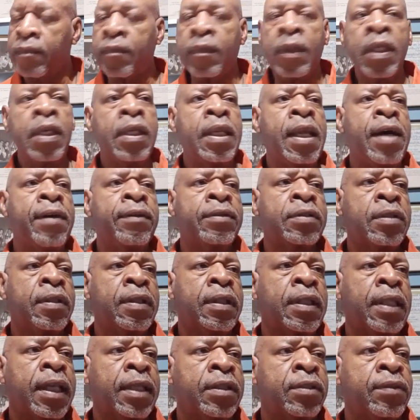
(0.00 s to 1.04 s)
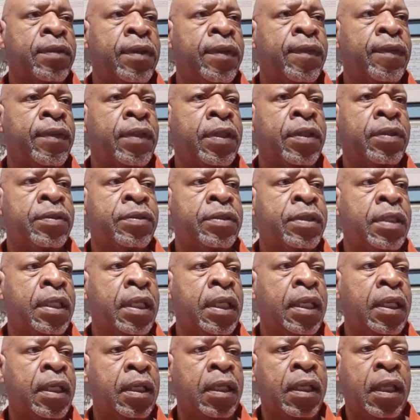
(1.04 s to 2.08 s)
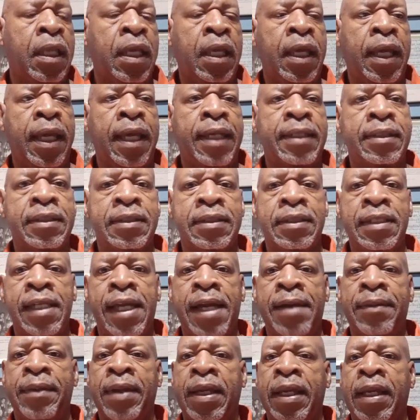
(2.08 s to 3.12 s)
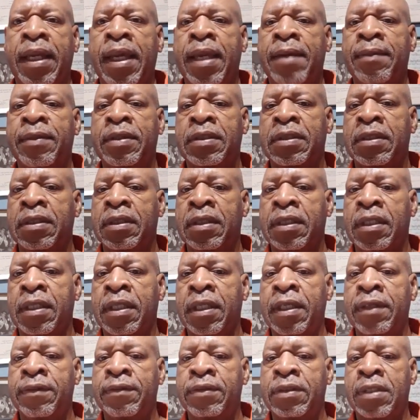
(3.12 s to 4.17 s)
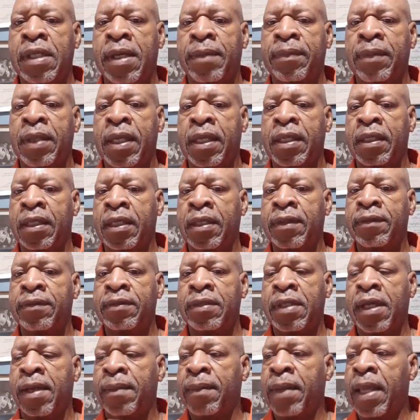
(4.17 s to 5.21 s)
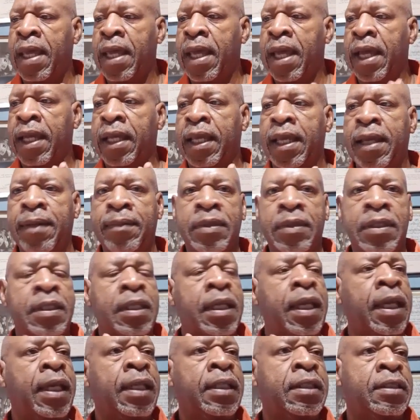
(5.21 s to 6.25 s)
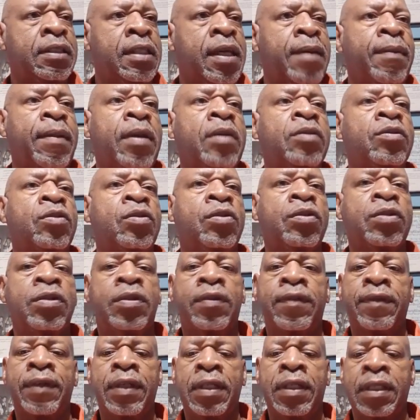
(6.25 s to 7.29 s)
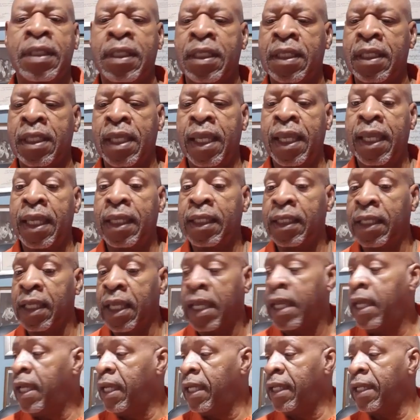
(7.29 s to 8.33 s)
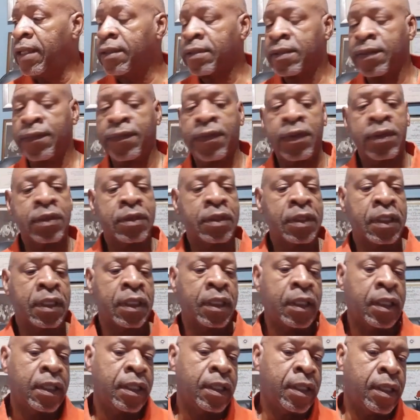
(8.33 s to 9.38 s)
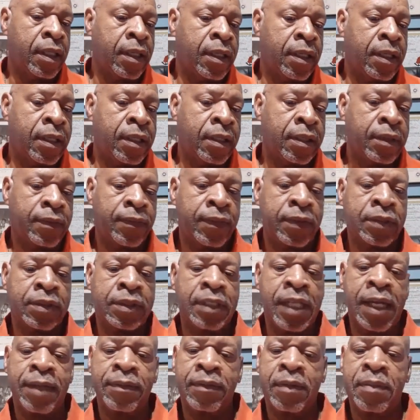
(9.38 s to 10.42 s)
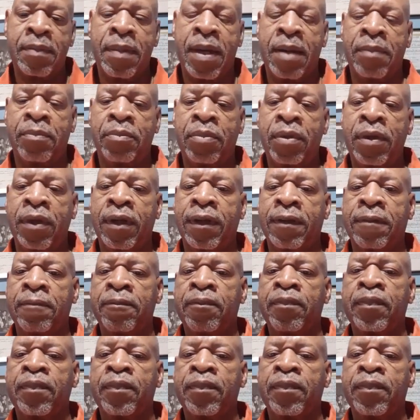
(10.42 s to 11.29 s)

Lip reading: when I was only like 12 or 13 at the time, and I came into the gift shop, they had a gift shop. I came to the candy shop, I was going over there to get candy, and that was the first thing, the first chapter of my book.